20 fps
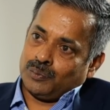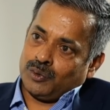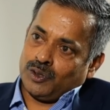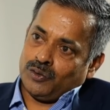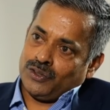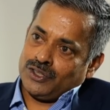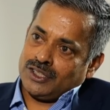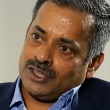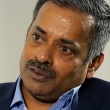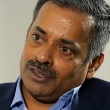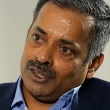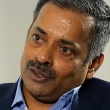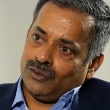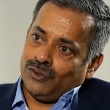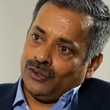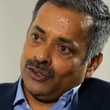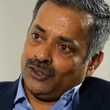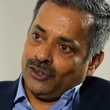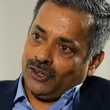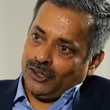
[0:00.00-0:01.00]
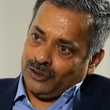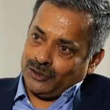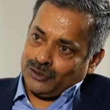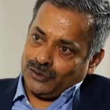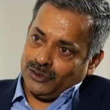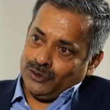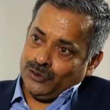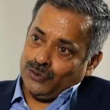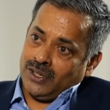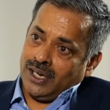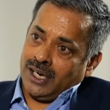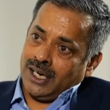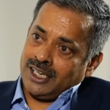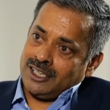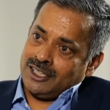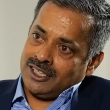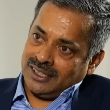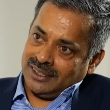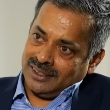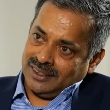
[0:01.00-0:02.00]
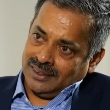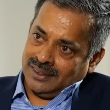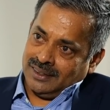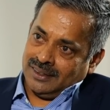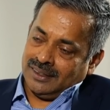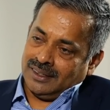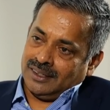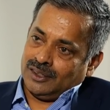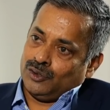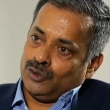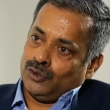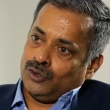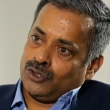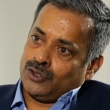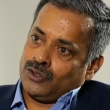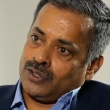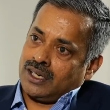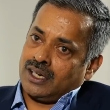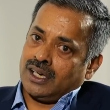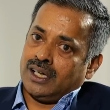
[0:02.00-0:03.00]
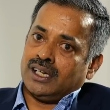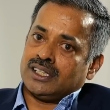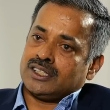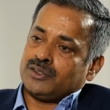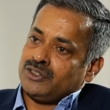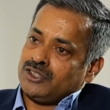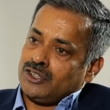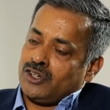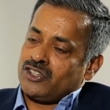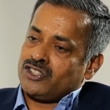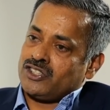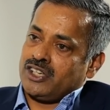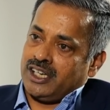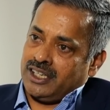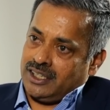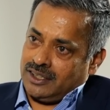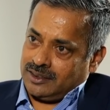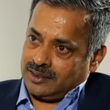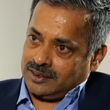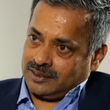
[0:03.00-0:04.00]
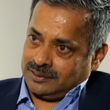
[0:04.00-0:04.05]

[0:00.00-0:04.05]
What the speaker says: The professor will cold call you. So you can't go to a class without studying.